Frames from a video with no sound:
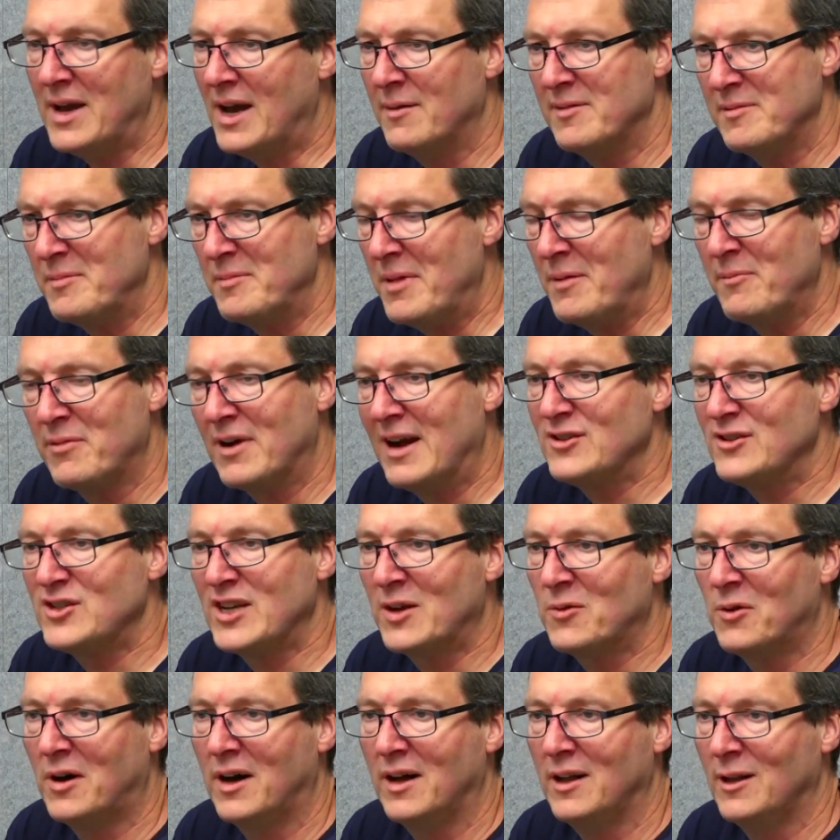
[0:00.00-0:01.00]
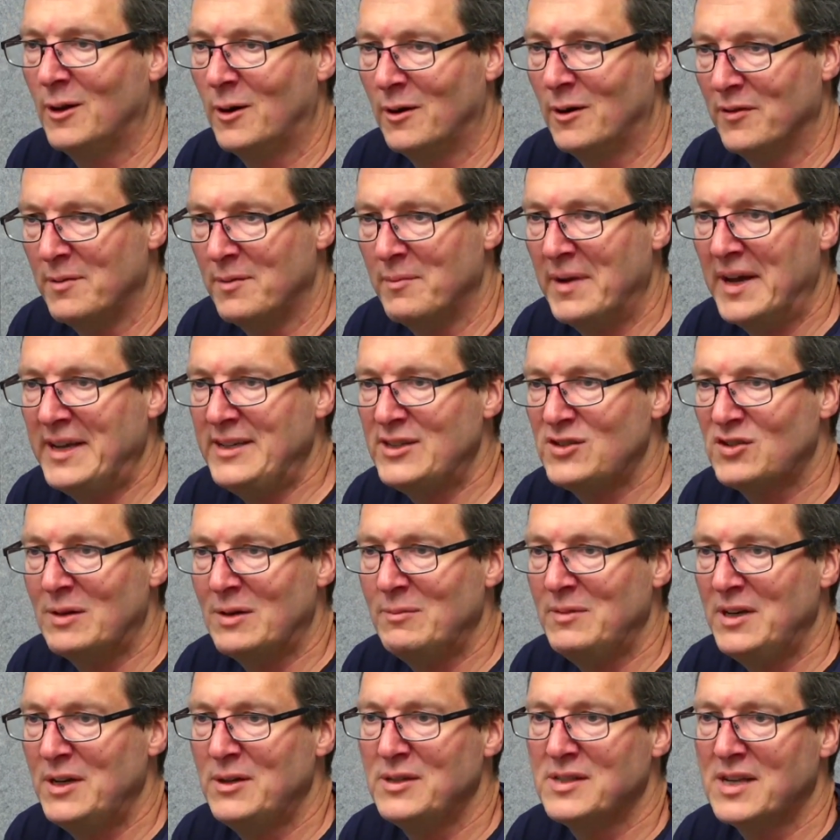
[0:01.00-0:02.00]
I remember actually quite a lot of the
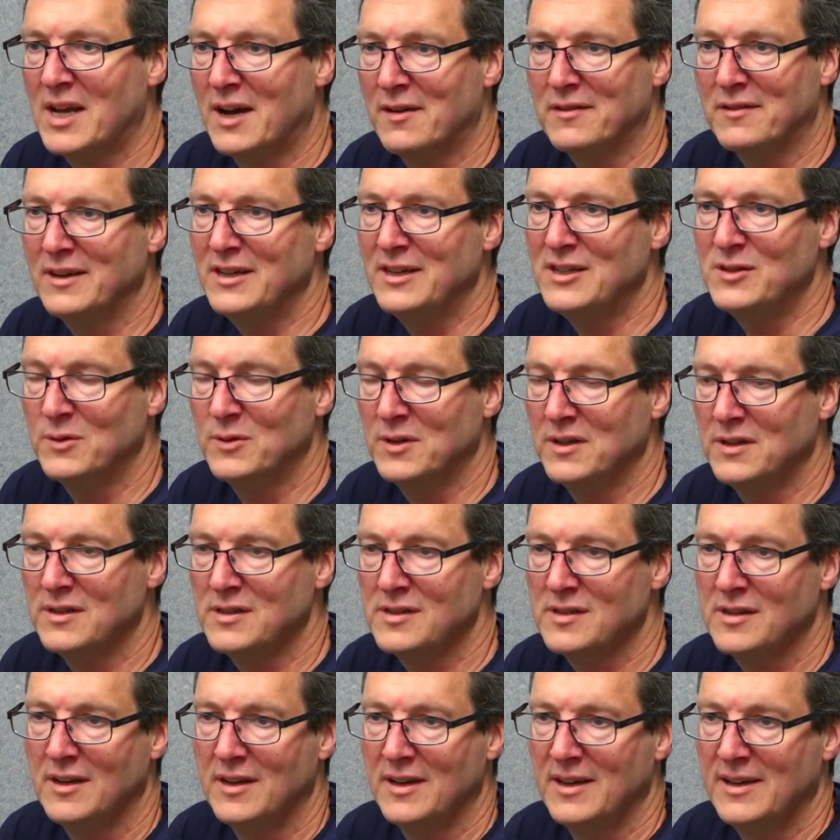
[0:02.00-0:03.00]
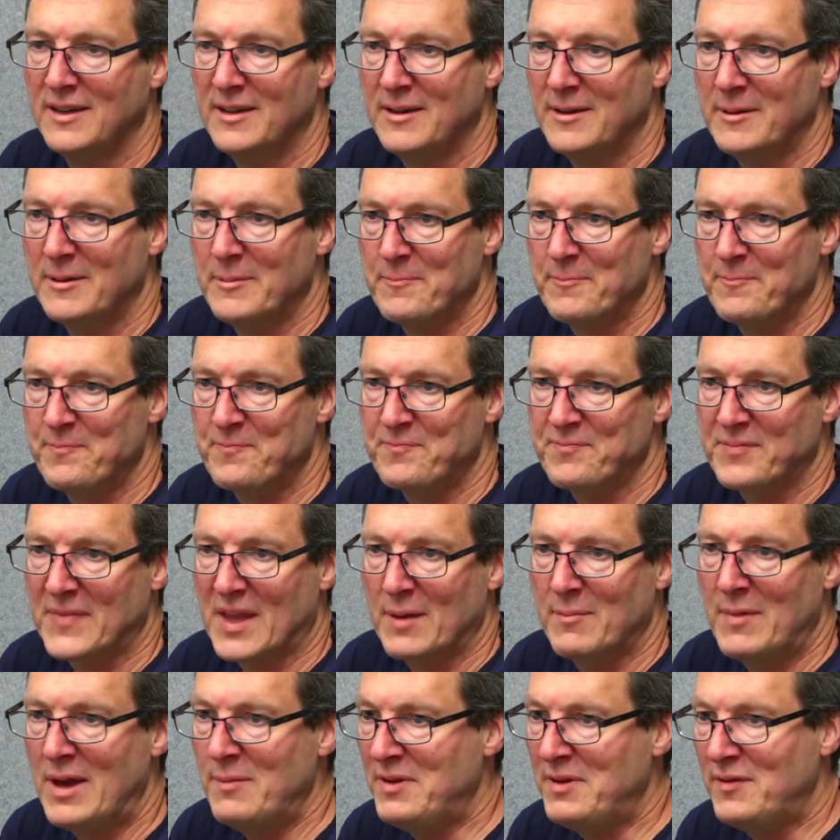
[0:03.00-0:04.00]
mainstream news coverage was
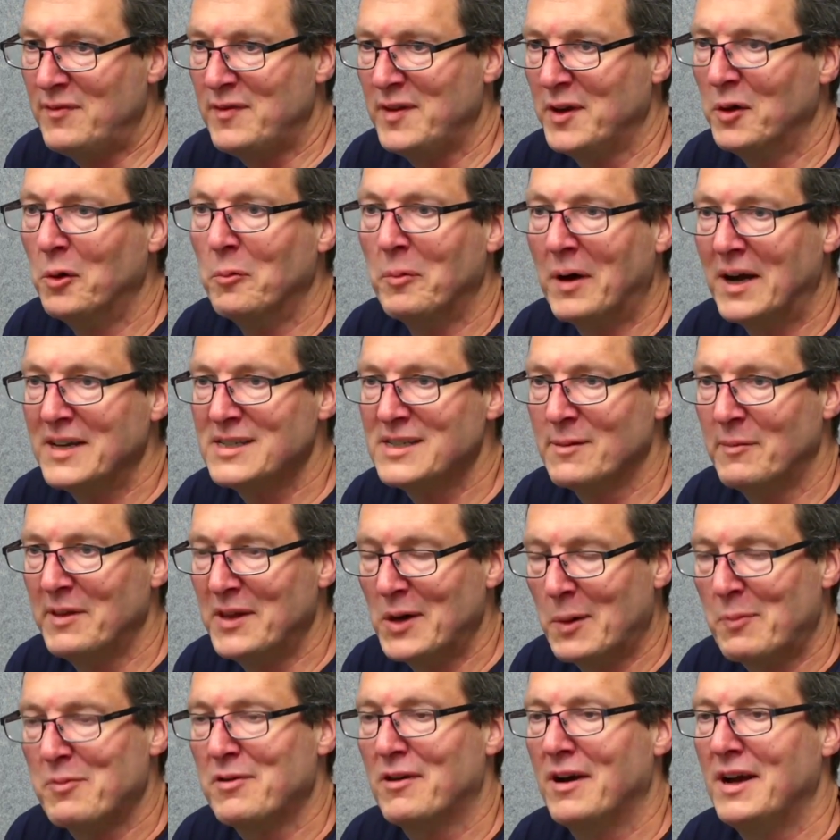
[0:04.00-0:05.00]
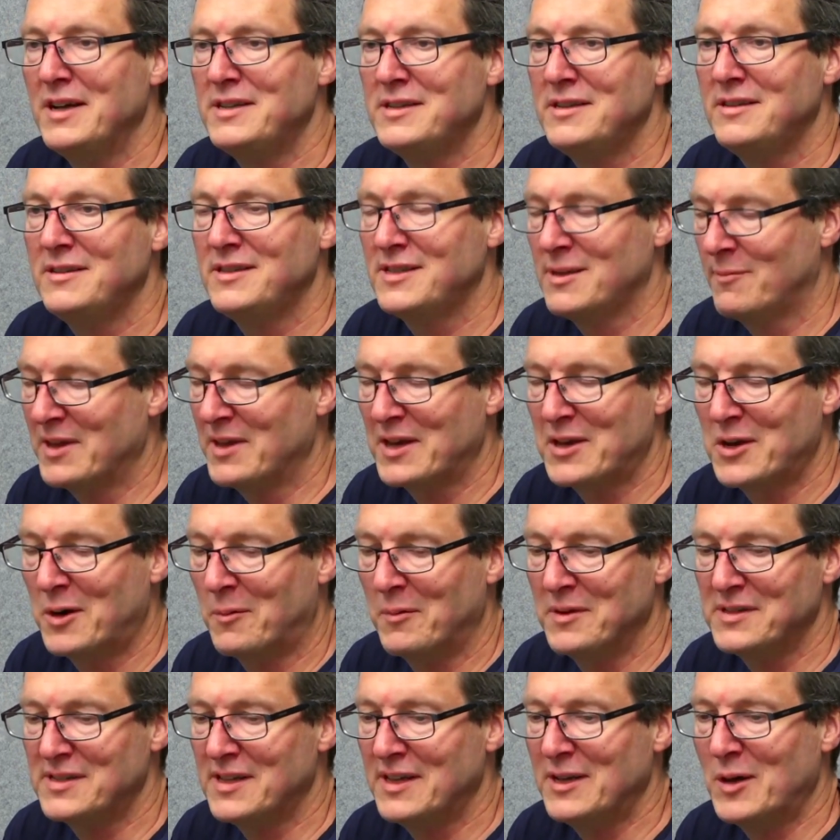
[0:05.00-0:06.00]
maybe fueled by some of the
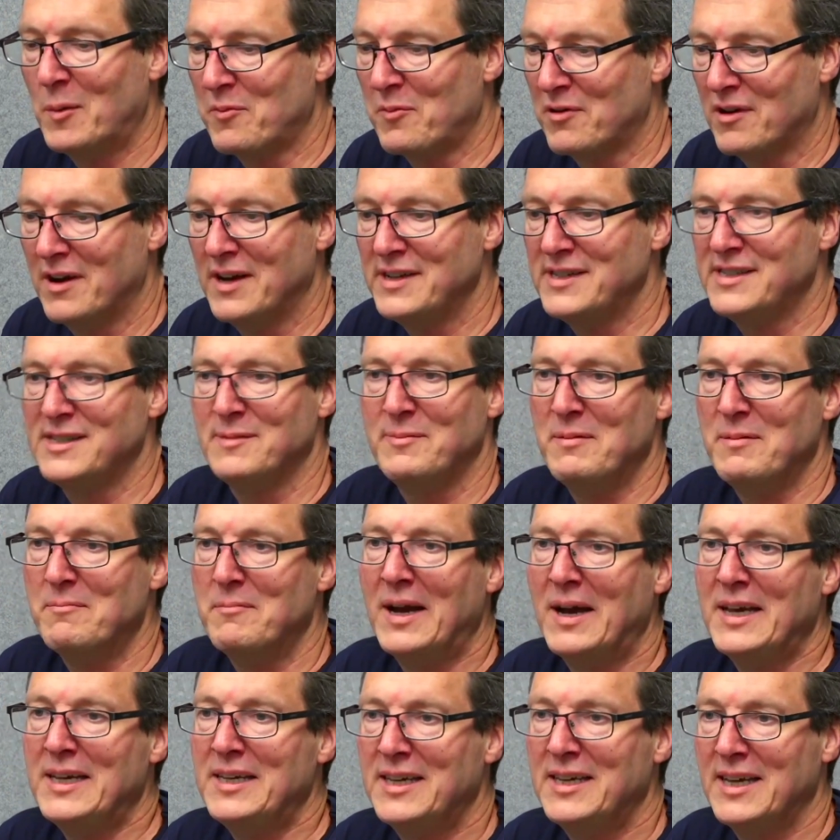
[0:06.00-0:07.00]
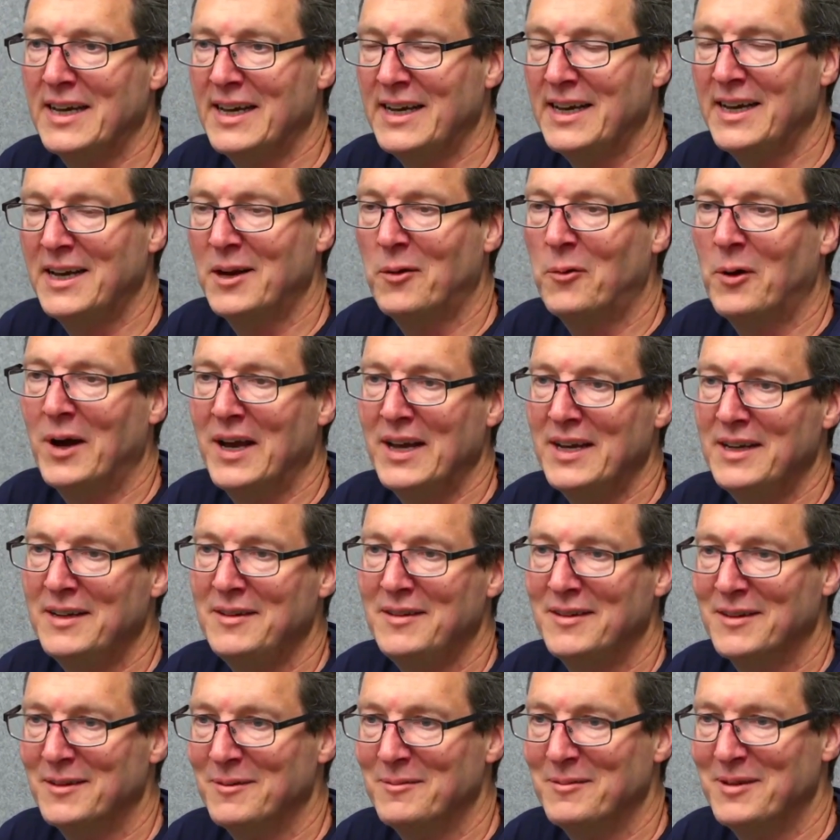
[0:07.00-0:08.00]
comments that the operators have been making in a way
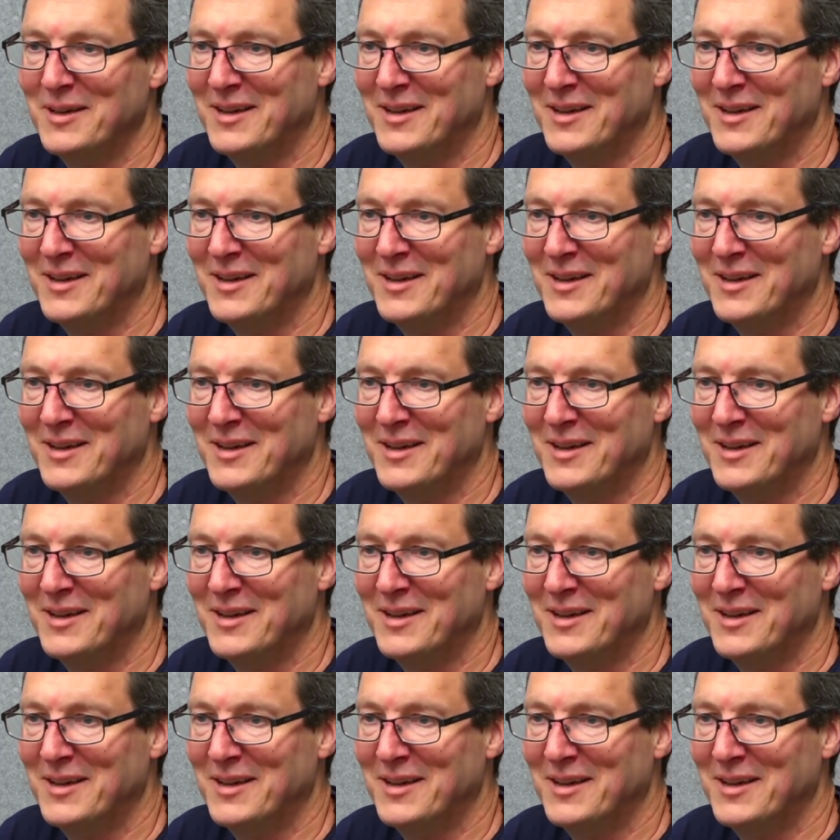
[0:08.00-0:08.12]
that